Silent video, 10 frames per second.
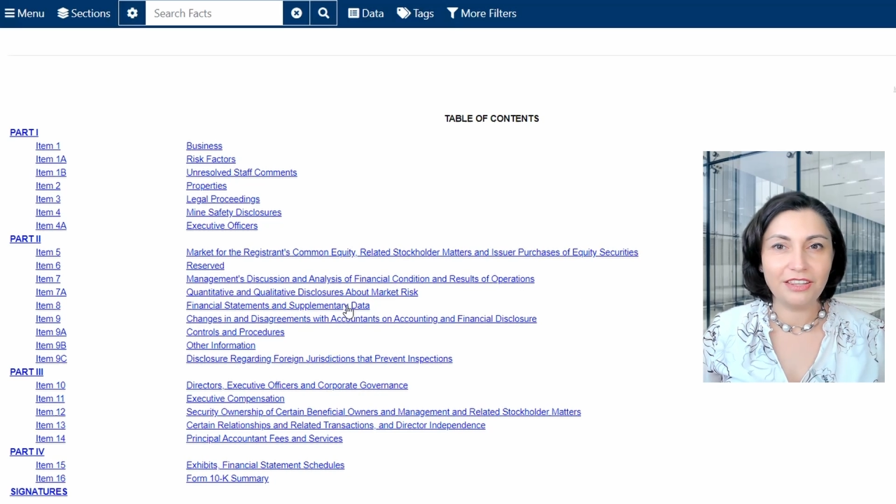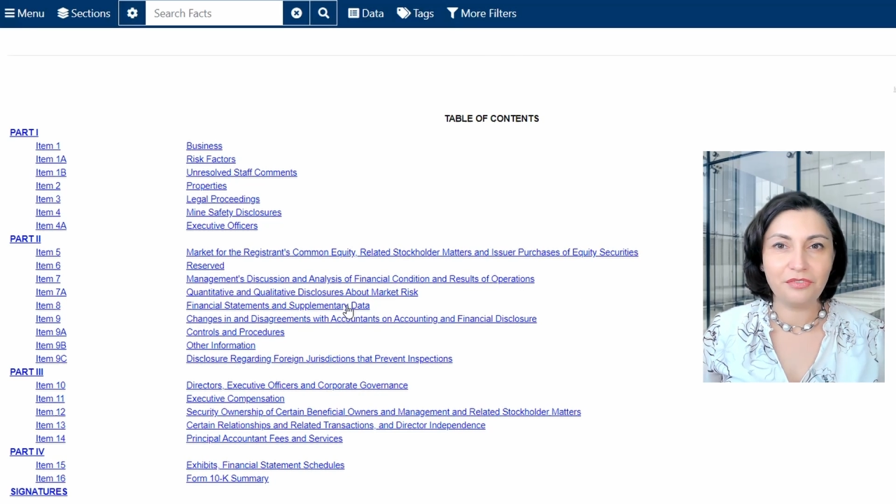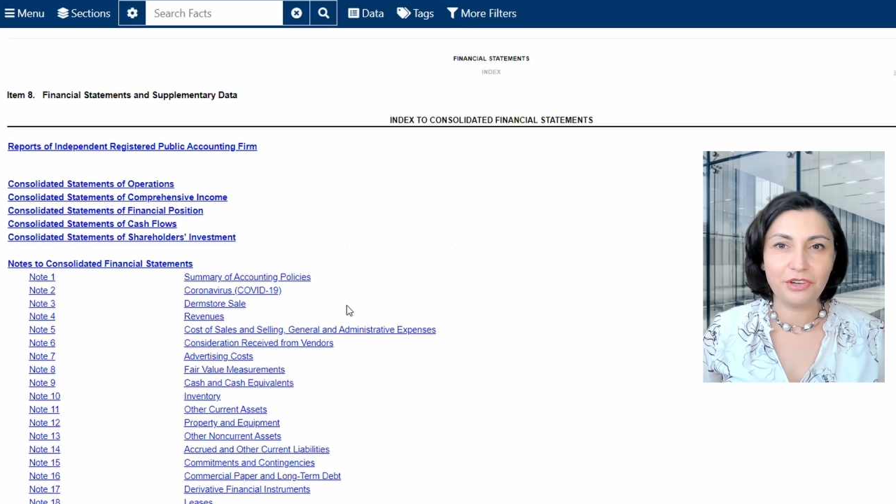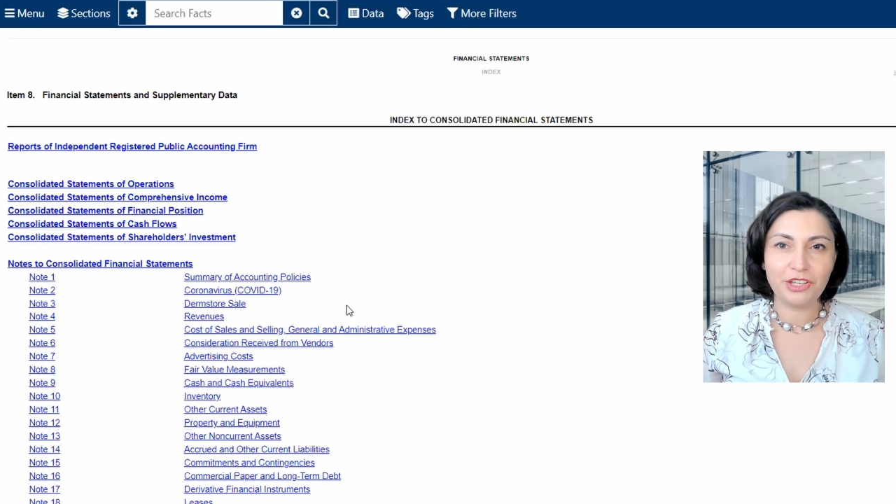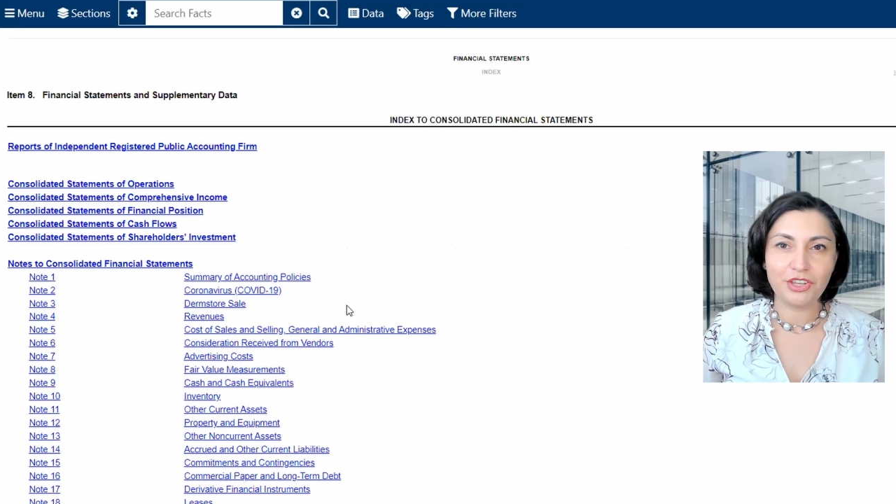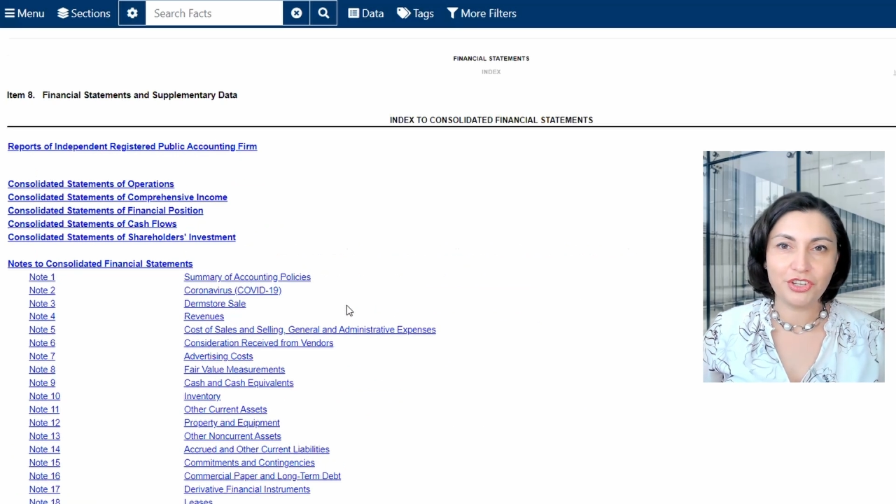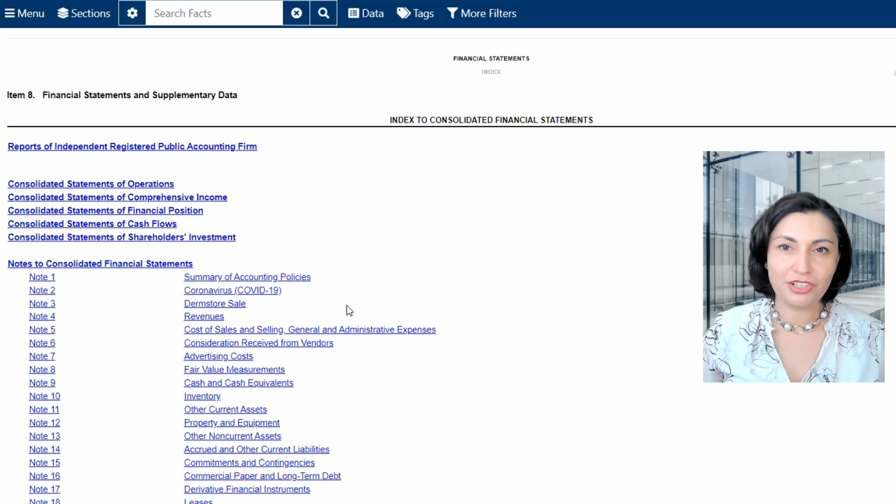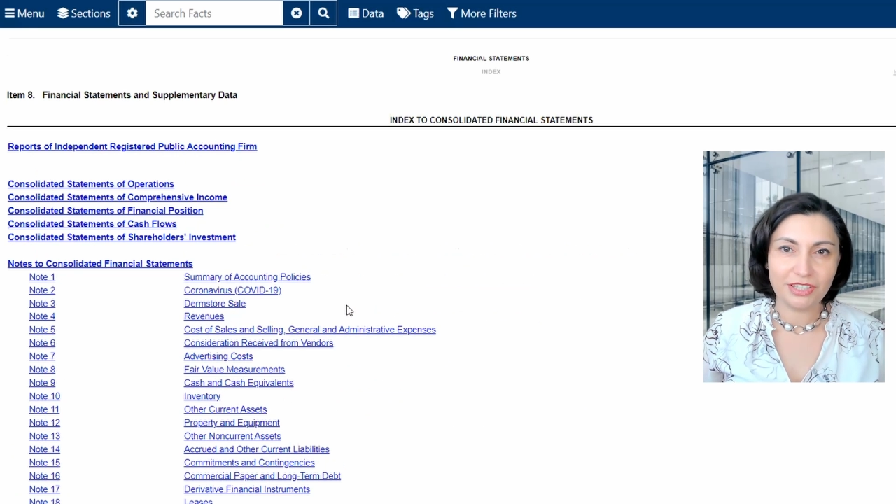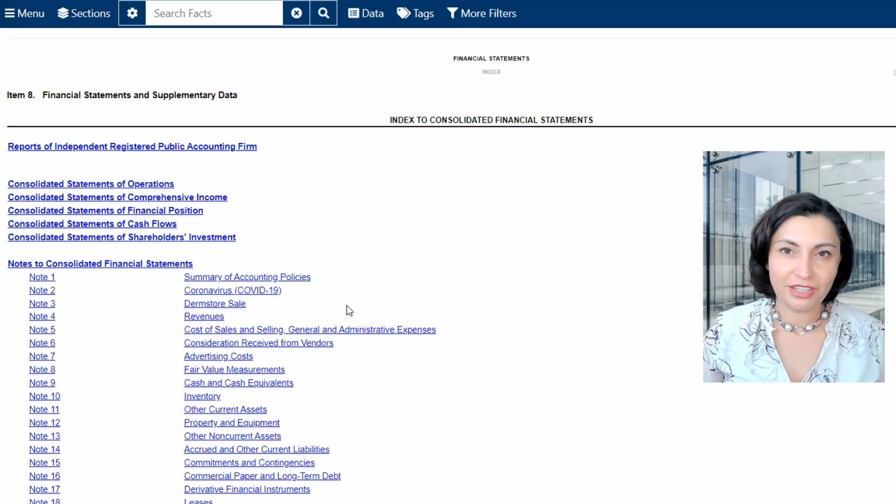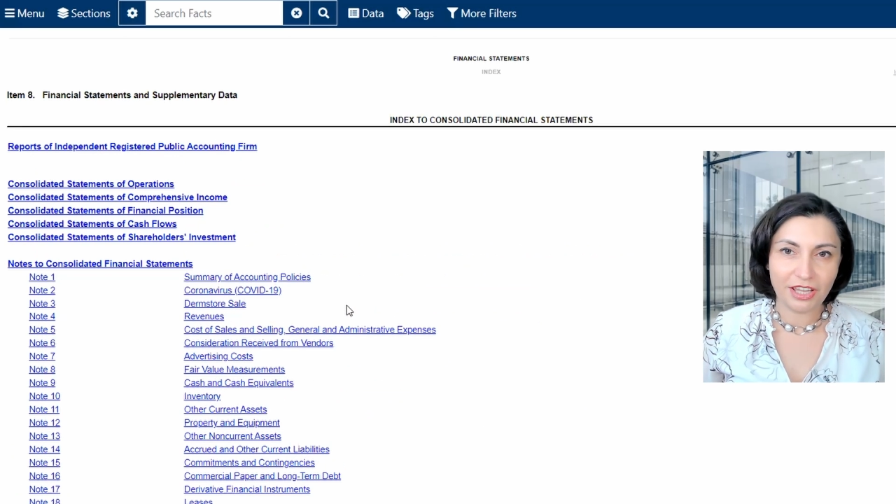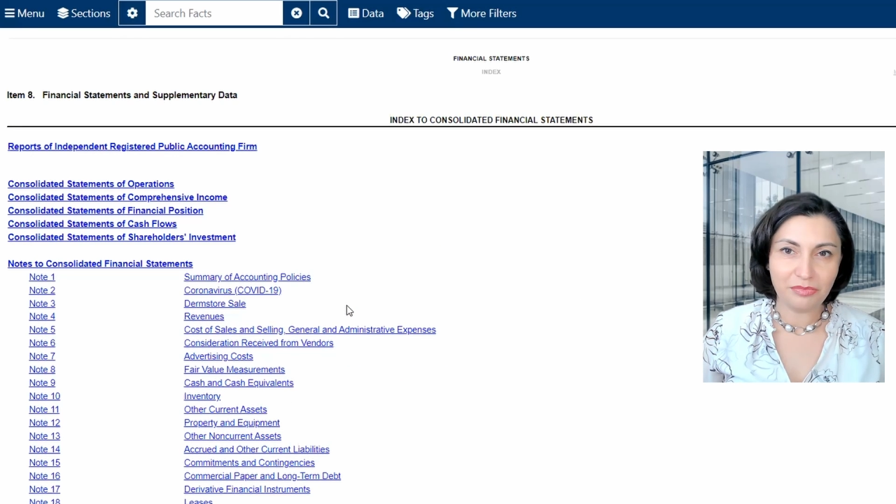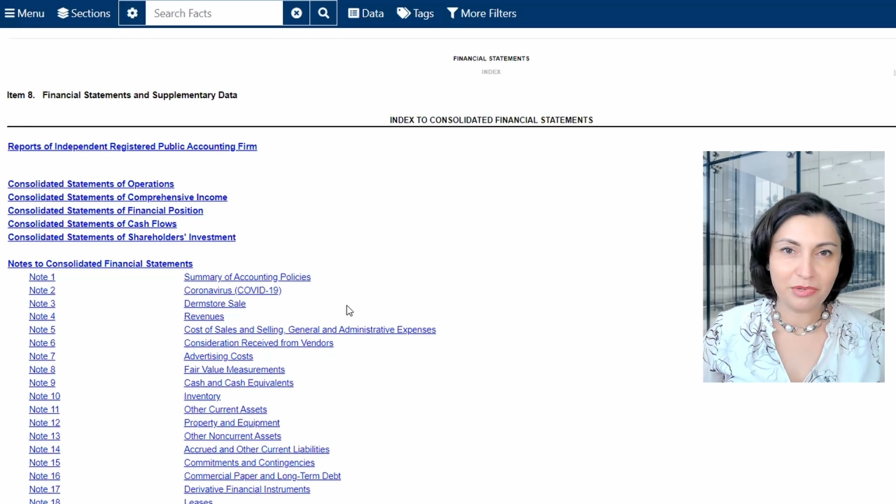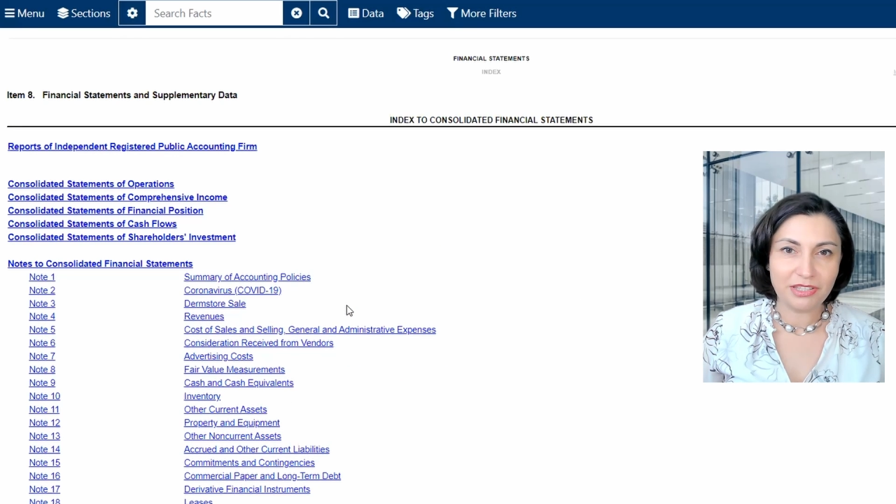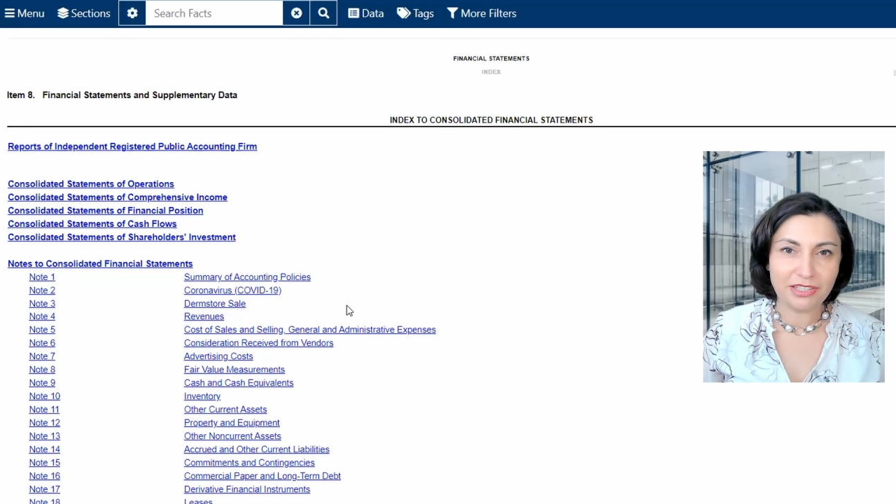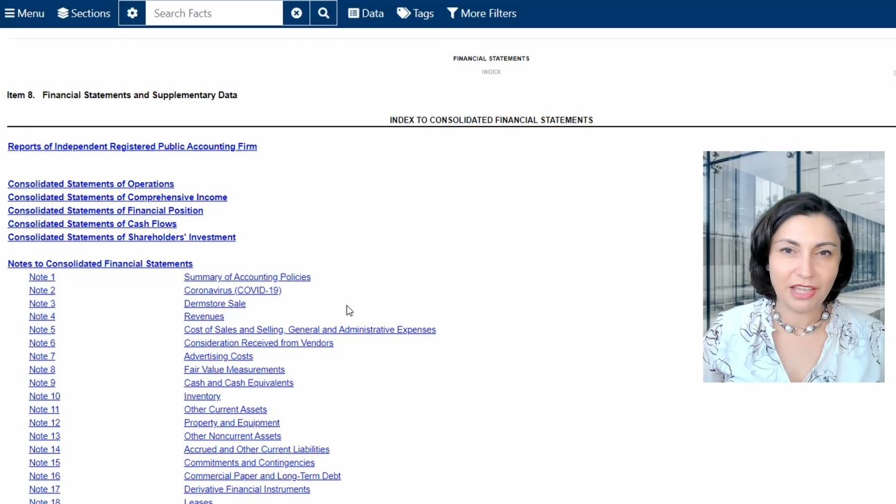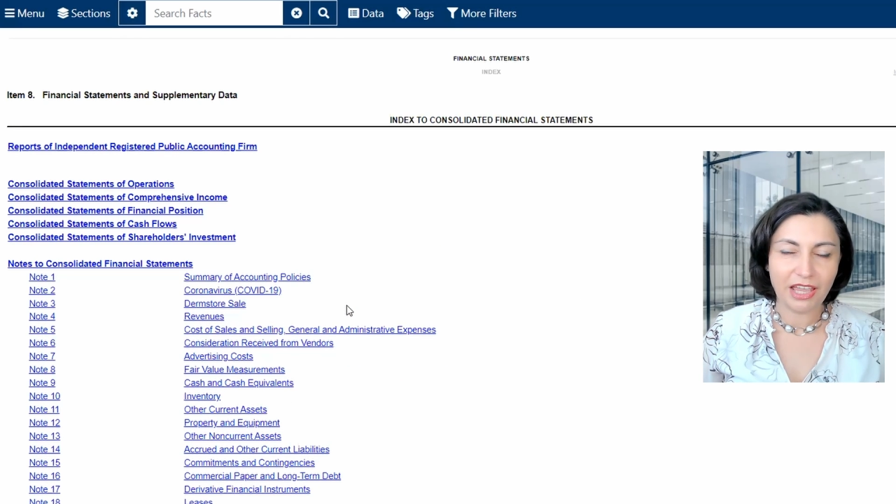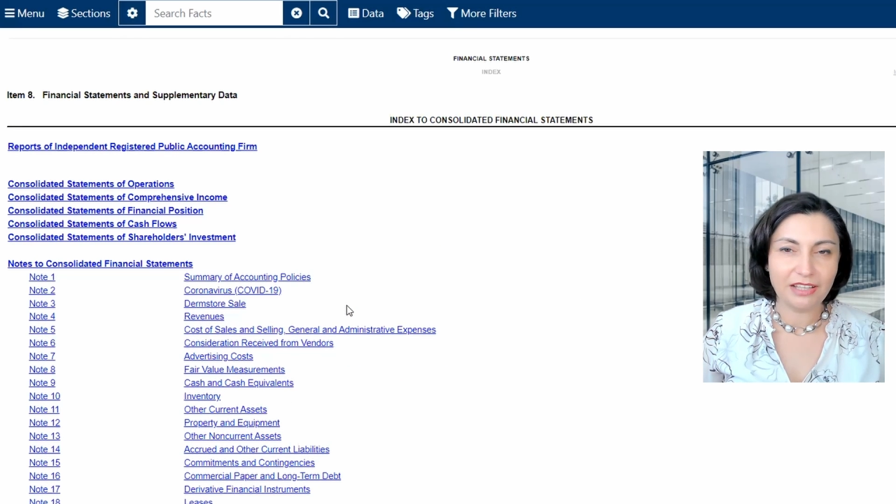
the Financial Statements